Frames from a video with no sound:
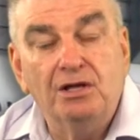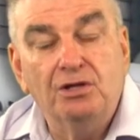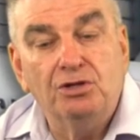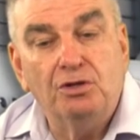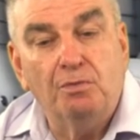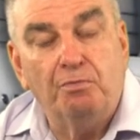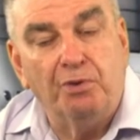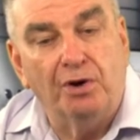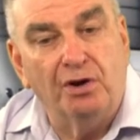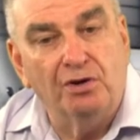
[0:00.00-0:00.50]

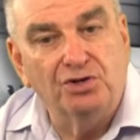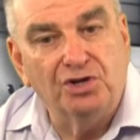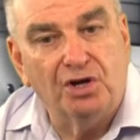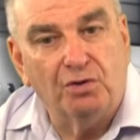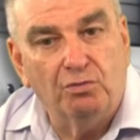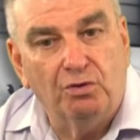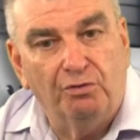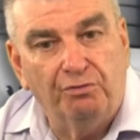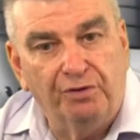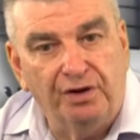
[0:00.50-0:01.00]
the
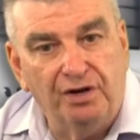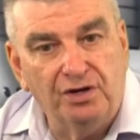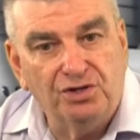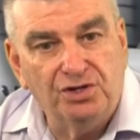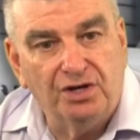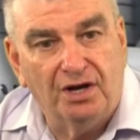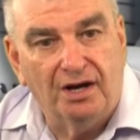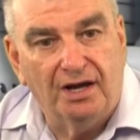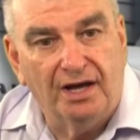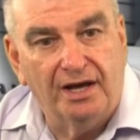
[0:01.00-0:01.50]
project will finish
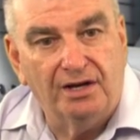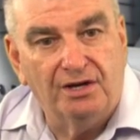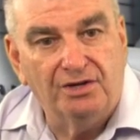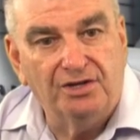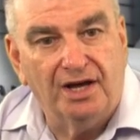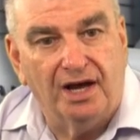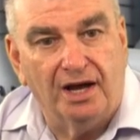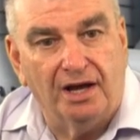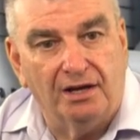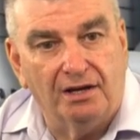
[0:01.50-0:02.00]
at a later
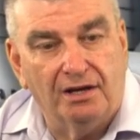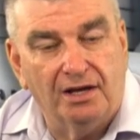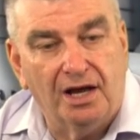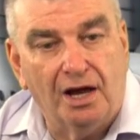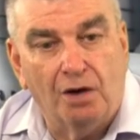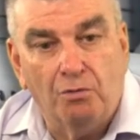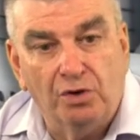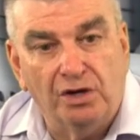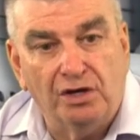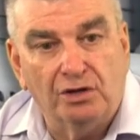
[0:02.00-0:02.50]
date.
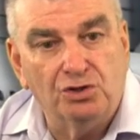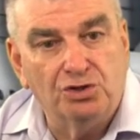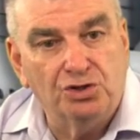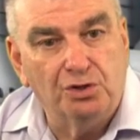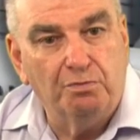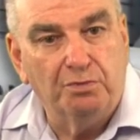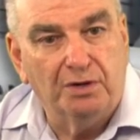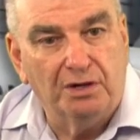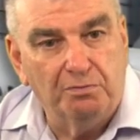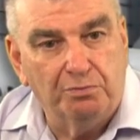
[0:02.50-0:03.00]
And we can
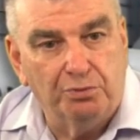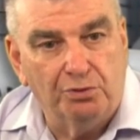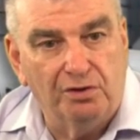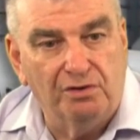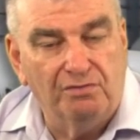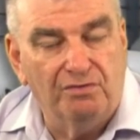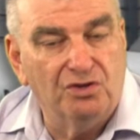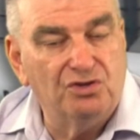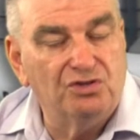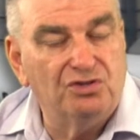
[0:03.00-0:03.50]
simply
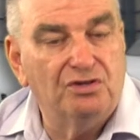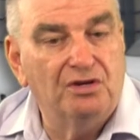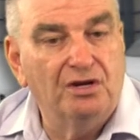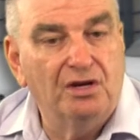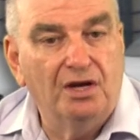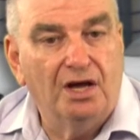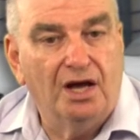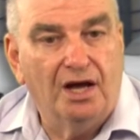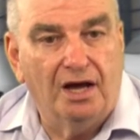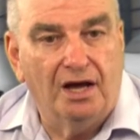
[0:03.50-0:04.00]
prove this
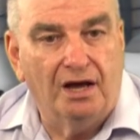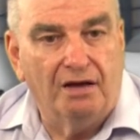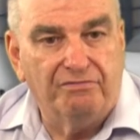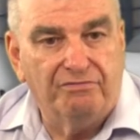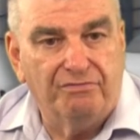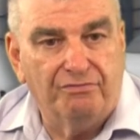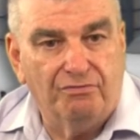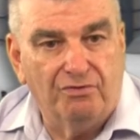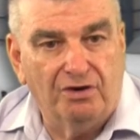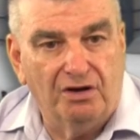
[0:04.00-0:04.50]

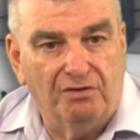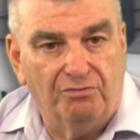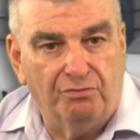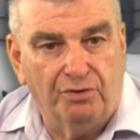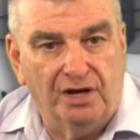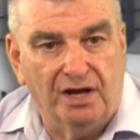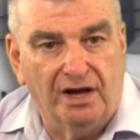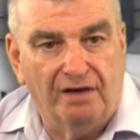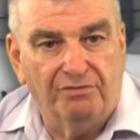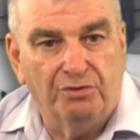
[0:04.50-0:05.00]
if
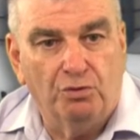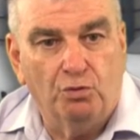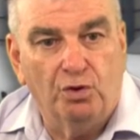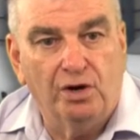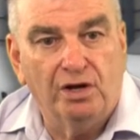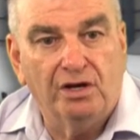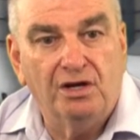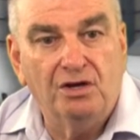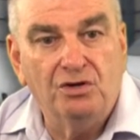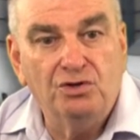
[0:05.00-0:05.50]
we have the
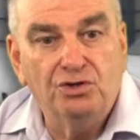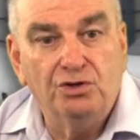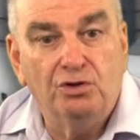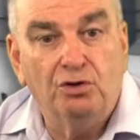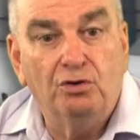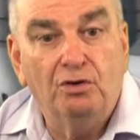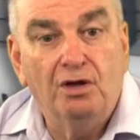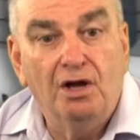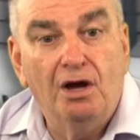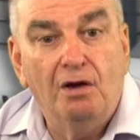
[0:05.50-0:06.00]
working
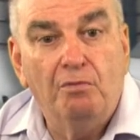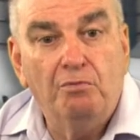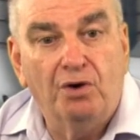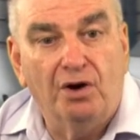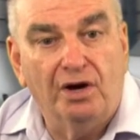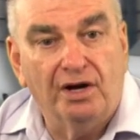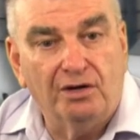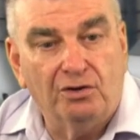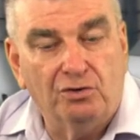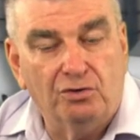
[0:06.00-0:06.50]
tool
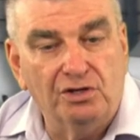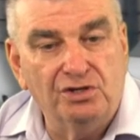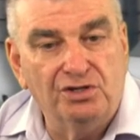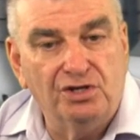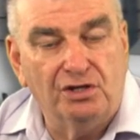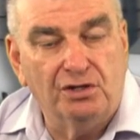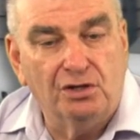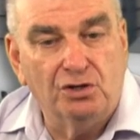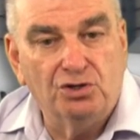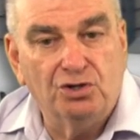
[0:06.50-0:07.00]
by
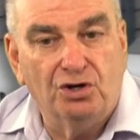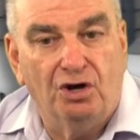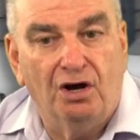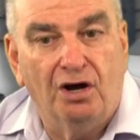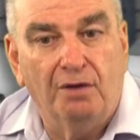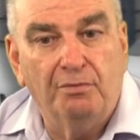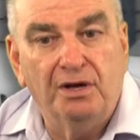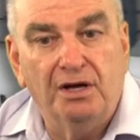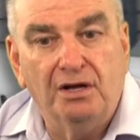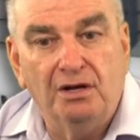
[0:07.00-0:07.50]
increasing the
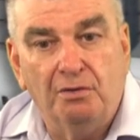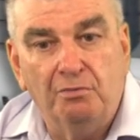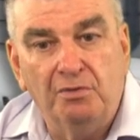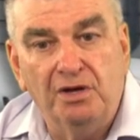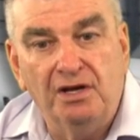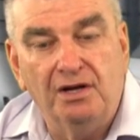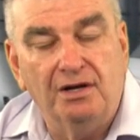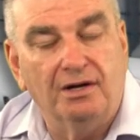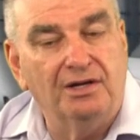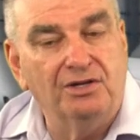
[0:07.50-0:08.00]
time and
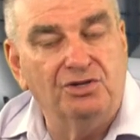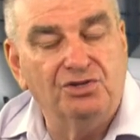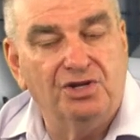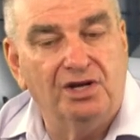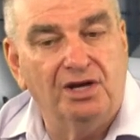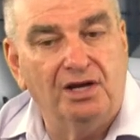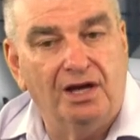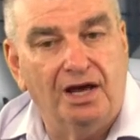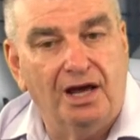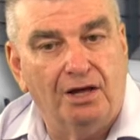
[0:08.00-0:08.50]
immediately
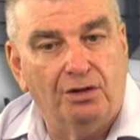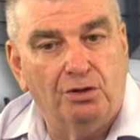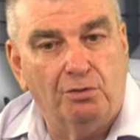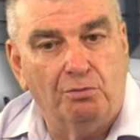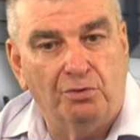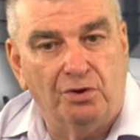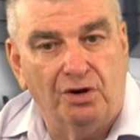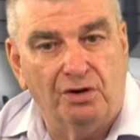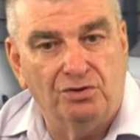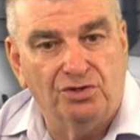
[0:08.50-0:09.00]
seeing the
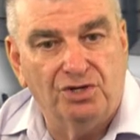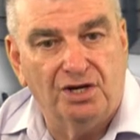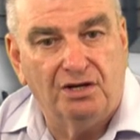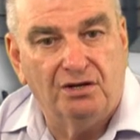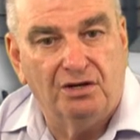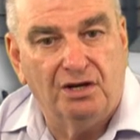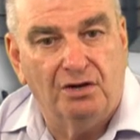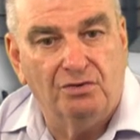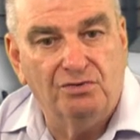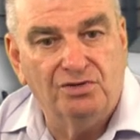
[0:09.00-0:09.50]

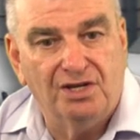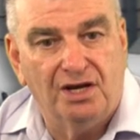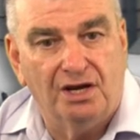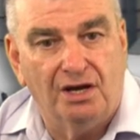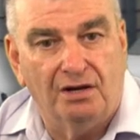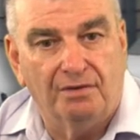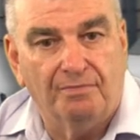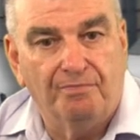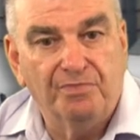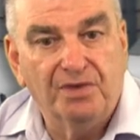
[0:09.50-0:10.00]
project goes
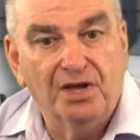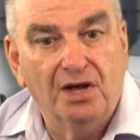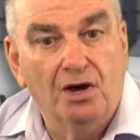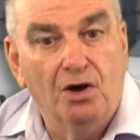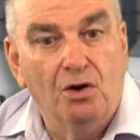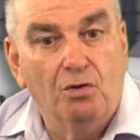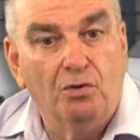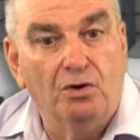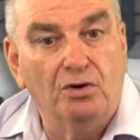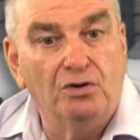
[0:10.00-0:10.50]
out.
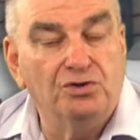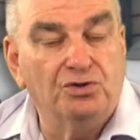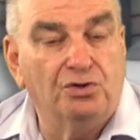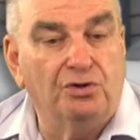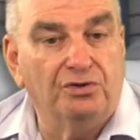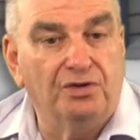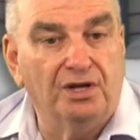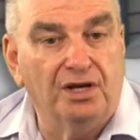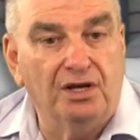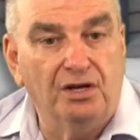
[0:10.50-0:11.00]
Whereas
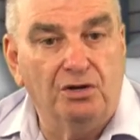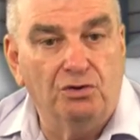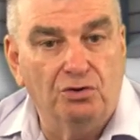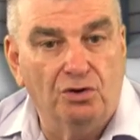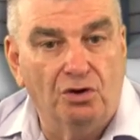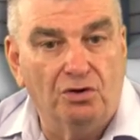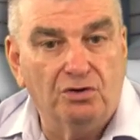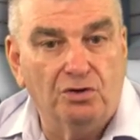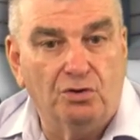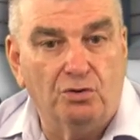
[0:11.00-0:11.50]
on the
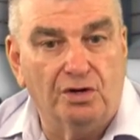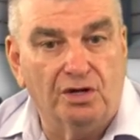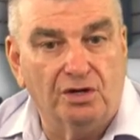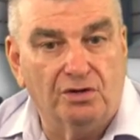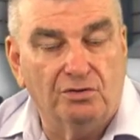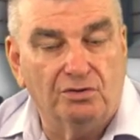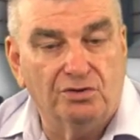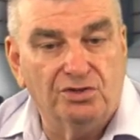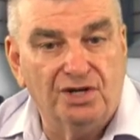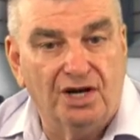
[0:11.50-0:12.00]

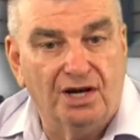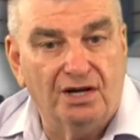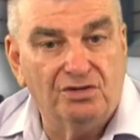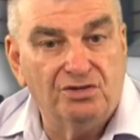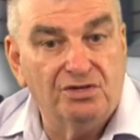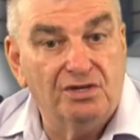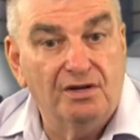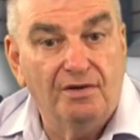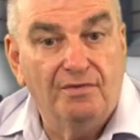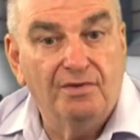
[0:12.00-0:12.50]
non-critical
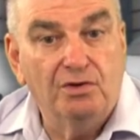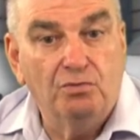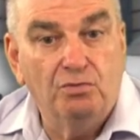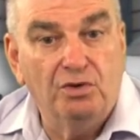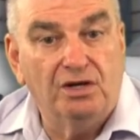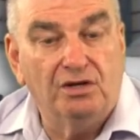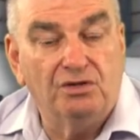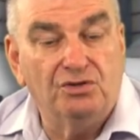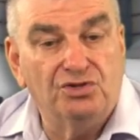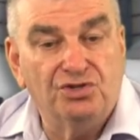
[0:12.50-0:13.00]
tasks,
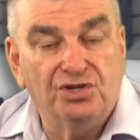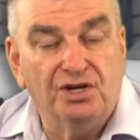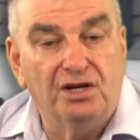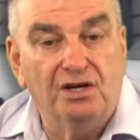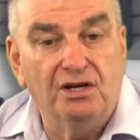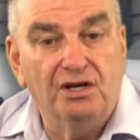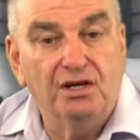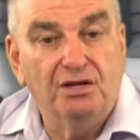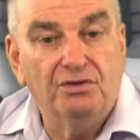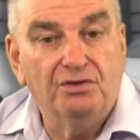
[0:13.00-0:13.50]
we can
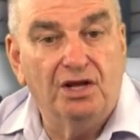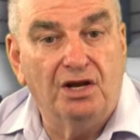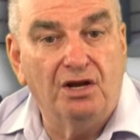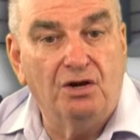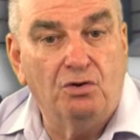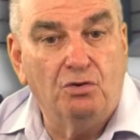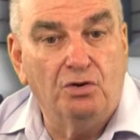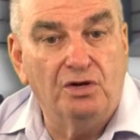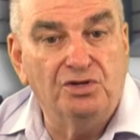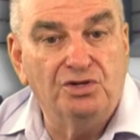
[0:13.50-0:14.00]
see that
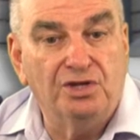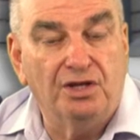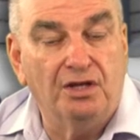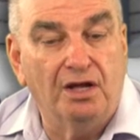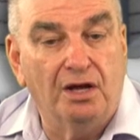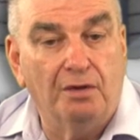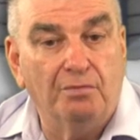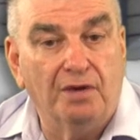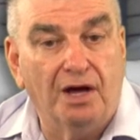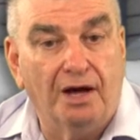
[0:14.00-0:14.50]
increasing
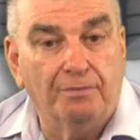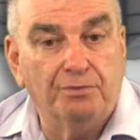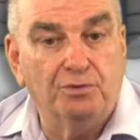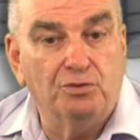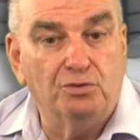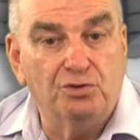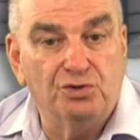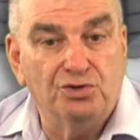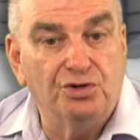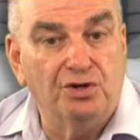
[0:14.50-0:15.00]
them up
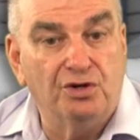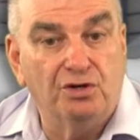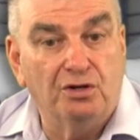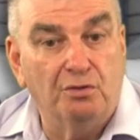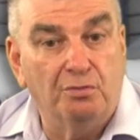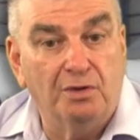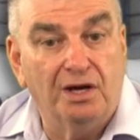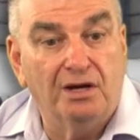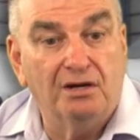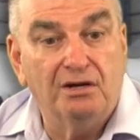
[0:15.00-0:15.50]
to a certain
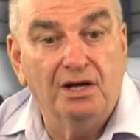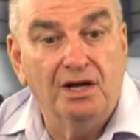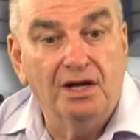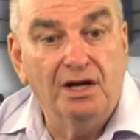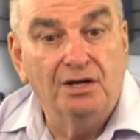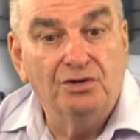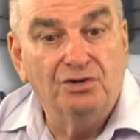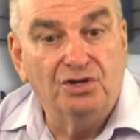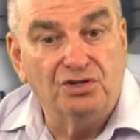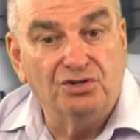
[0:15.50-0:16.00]
amount
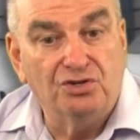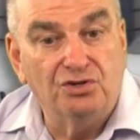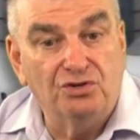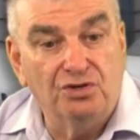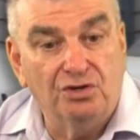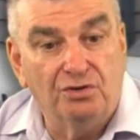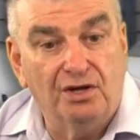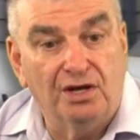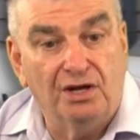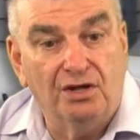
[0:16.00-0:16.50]
doesn't
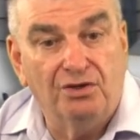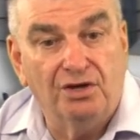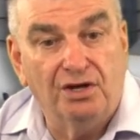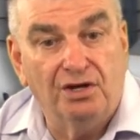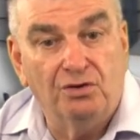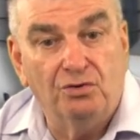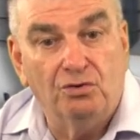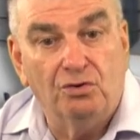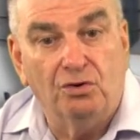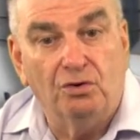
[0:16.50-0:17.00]
do anything
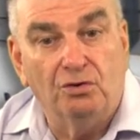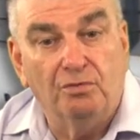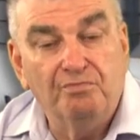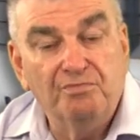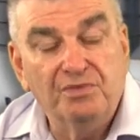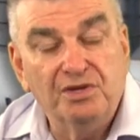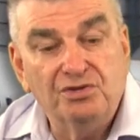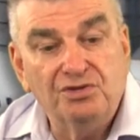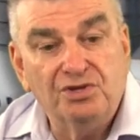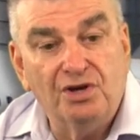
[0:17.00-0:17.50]
at all.
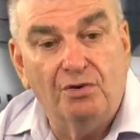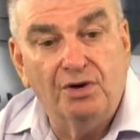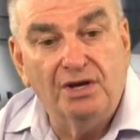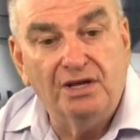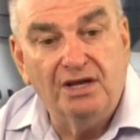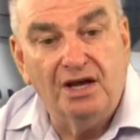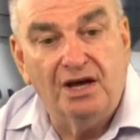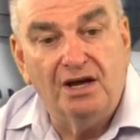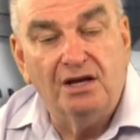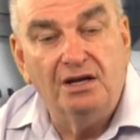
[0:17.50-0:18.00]
So
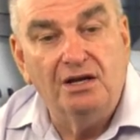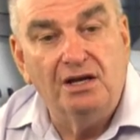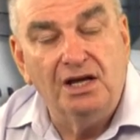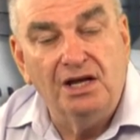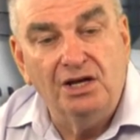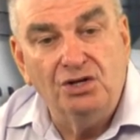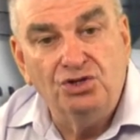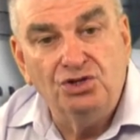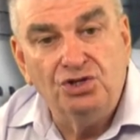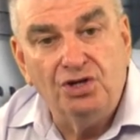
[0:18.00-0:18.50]
again,
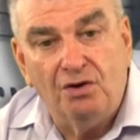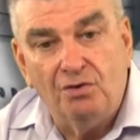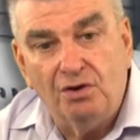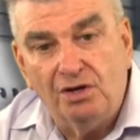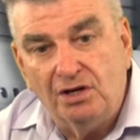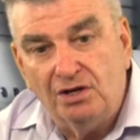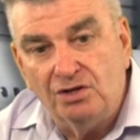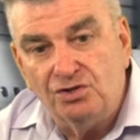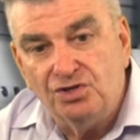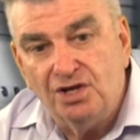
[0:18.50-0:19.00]
it's
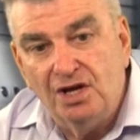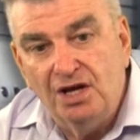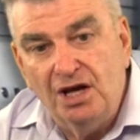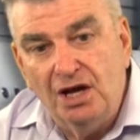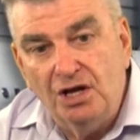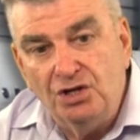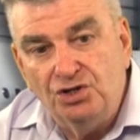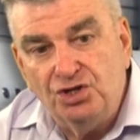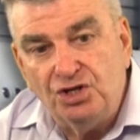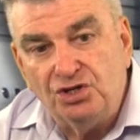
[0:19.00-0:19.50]
showing us
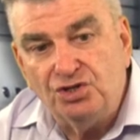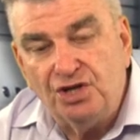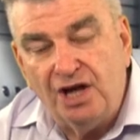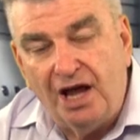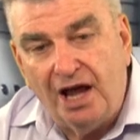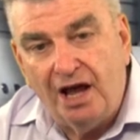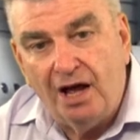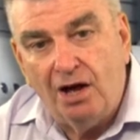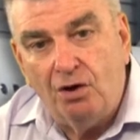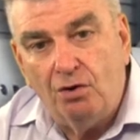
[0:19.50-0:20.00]
just
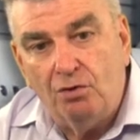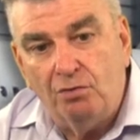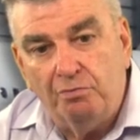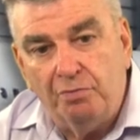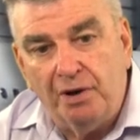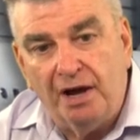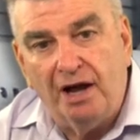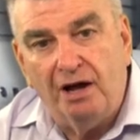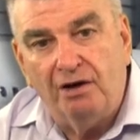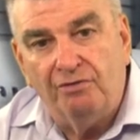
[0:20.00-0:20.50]
how
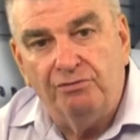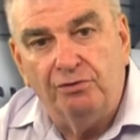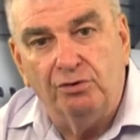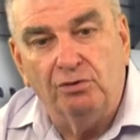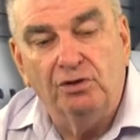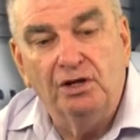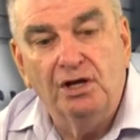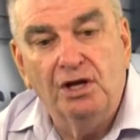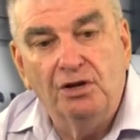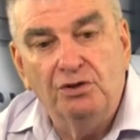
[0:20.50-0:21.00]

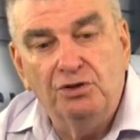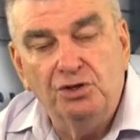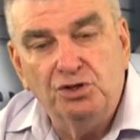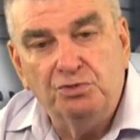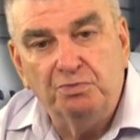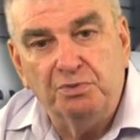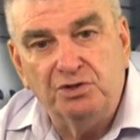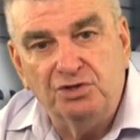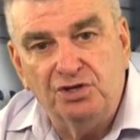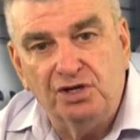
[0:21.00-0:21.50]
powerful this
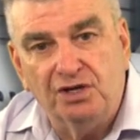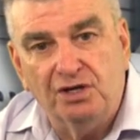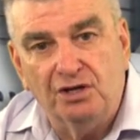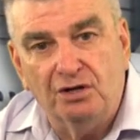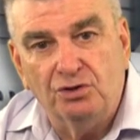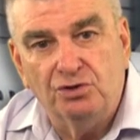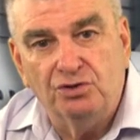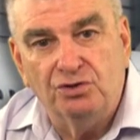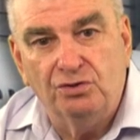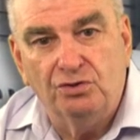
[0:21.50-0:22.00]

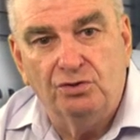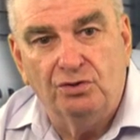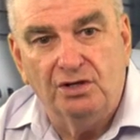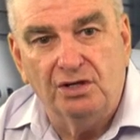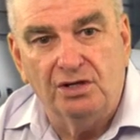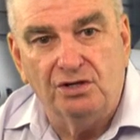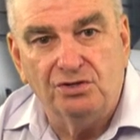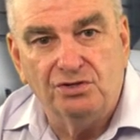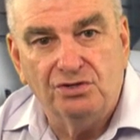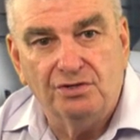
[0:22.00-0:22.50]
particular tool
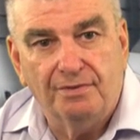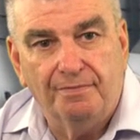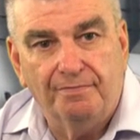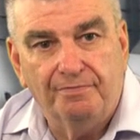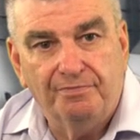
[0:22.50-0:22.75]
is.